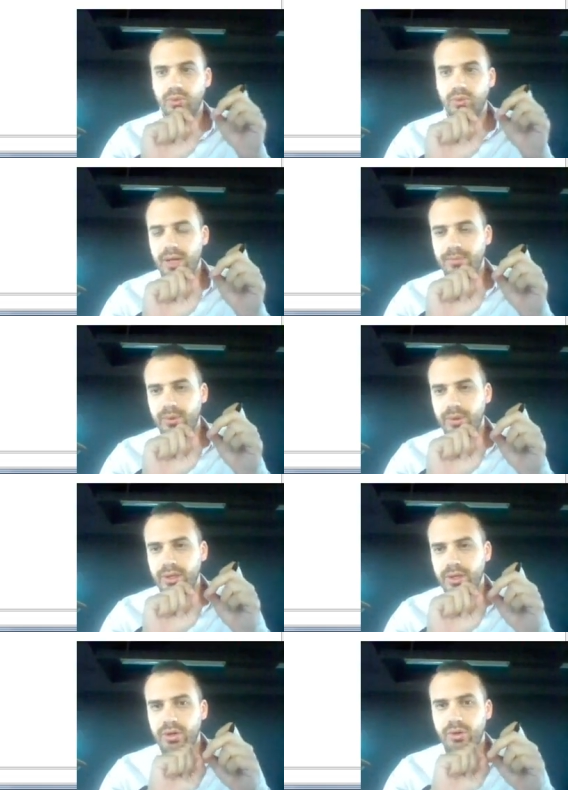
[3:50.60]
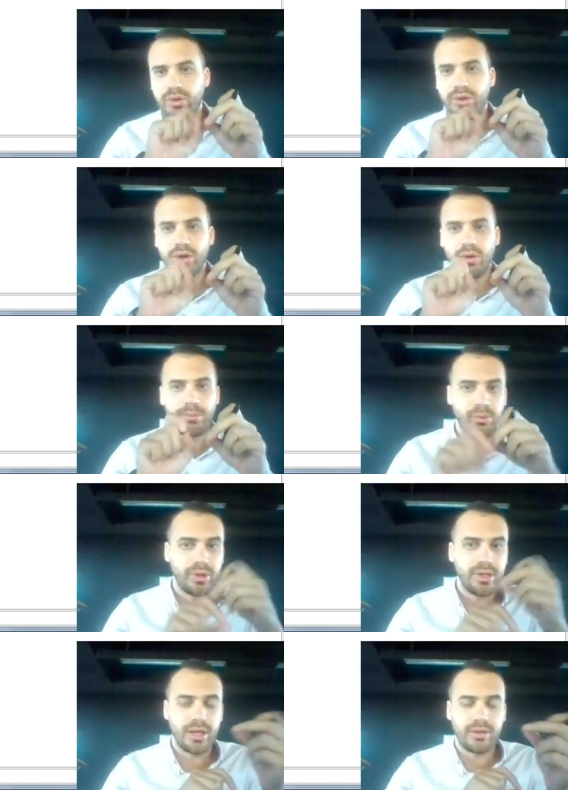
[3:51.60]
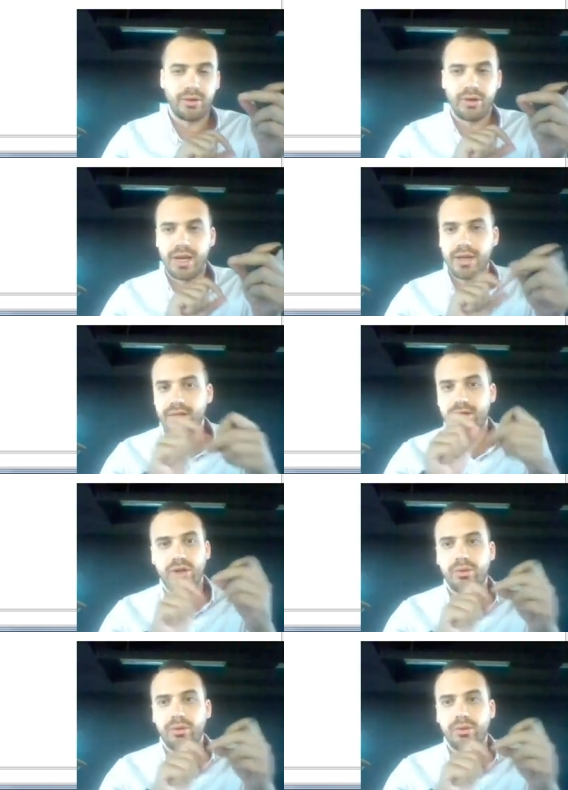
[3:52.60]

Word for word: in one point, or you know a point and a gradient, you